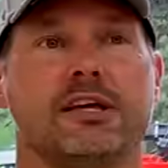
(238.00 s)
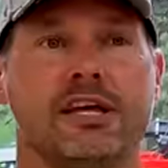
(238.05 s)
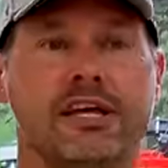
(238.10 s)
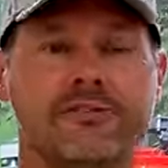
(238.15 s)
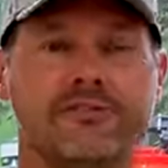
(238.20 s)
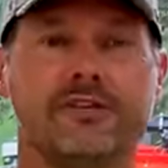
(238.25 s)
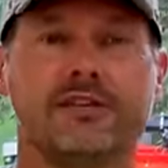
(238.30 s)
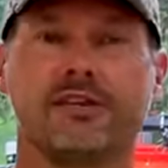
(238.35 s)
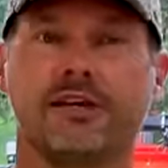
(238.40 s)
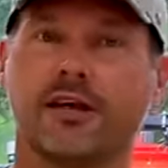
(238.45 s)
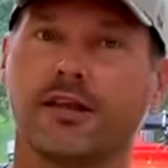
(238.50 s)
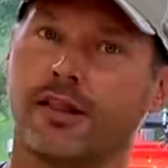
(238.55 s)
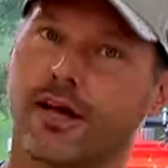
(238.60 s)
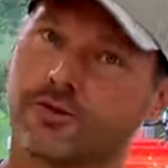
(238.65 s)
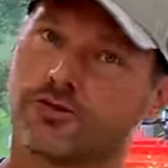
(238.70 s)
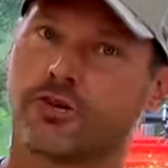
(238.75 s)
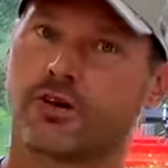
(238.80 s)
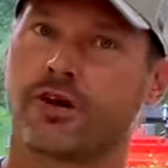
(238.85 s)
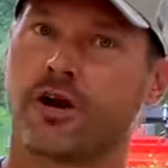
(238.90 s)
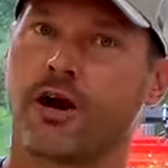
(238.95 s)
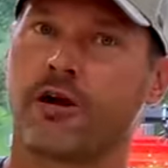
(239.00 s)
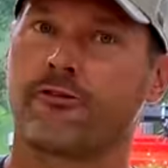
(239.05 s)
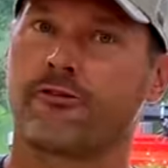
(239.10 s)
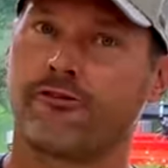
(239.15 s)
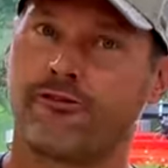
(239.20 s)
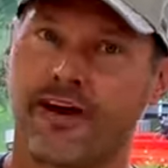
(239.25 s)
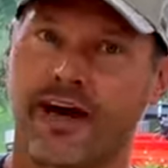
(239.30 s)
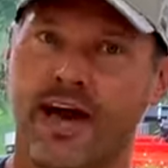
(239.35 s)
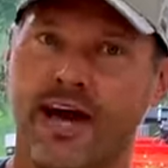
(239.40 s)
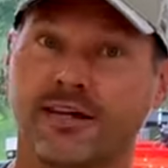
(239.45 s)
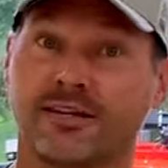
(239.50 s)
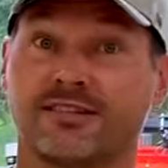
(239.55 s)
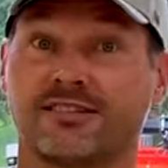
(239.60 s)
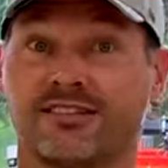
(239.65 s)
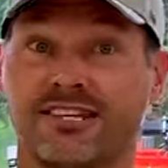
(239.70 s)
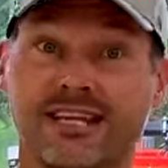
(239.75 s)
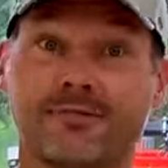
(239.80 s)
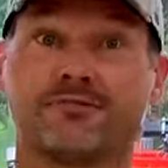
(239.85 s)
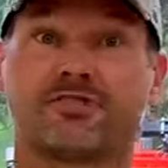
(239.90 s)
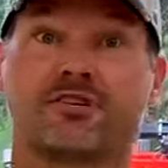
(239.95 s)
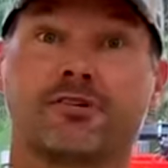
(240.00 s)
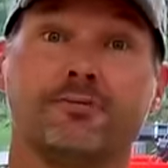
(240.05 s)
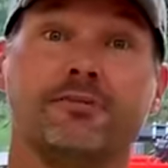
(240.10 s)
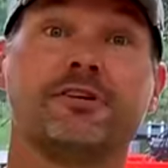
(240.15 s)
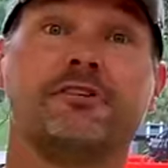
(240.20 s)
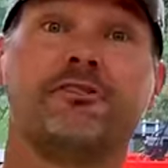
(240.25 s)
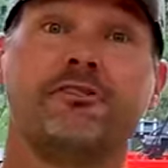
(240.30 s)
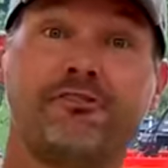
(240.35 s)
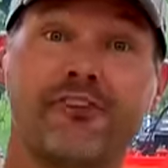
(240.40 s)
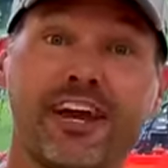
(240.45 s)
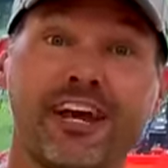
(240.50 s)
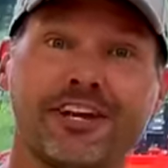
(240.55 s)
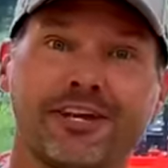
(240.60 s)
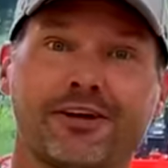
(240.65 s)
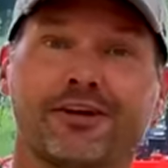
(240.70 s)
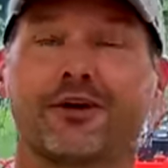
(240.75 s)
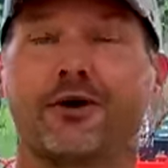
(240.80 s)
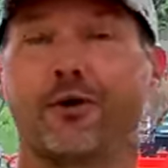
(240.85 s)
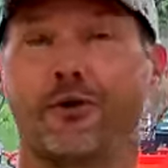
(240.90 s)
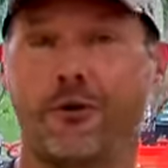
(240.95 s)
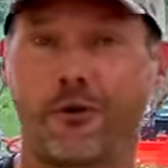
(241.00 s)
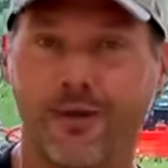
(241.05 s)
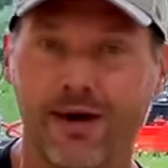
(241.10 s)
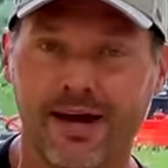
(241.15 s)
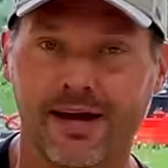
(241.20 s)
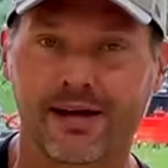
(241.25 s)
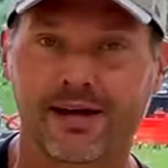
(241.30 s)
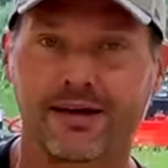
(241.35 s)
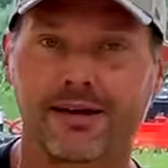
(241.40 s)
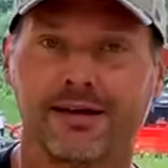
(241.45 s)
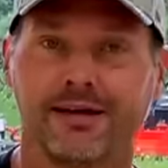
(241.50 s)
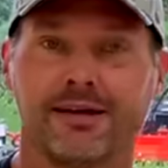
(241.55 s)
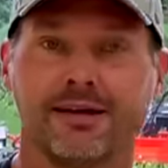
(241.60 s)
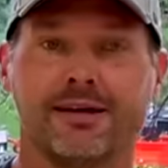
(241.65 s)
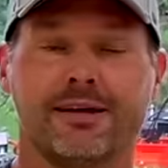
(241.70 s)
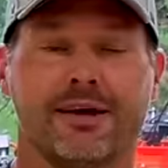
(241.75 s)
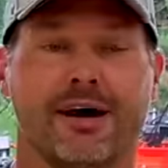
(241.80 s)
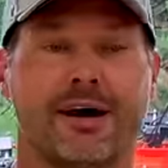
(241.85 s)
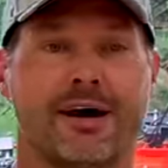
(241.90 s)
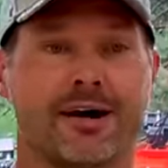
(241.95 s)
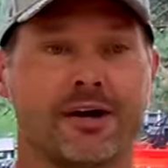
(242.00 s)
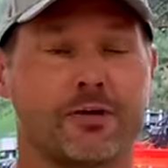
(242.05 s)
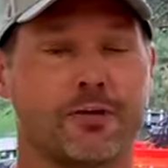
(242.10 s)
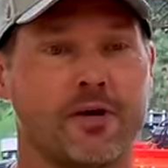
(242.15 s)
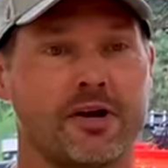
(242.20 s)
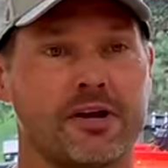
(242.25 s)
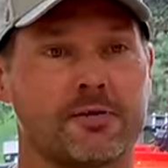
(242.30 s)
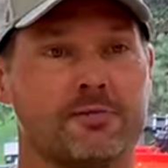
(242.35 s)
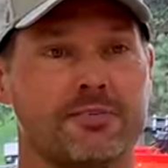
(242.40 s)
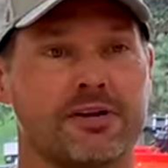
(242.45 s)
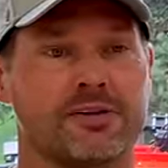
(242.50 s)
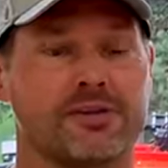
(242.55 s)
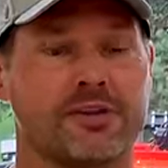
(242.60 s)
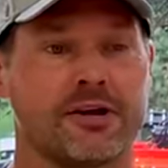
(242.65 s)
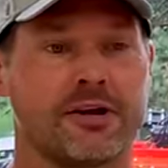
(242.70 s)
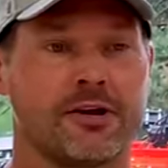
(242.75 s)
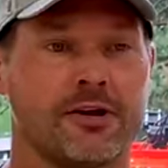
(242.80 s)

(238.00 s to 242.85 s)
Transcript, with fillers: Even the electric car fad seems to be fading away quite a bit there.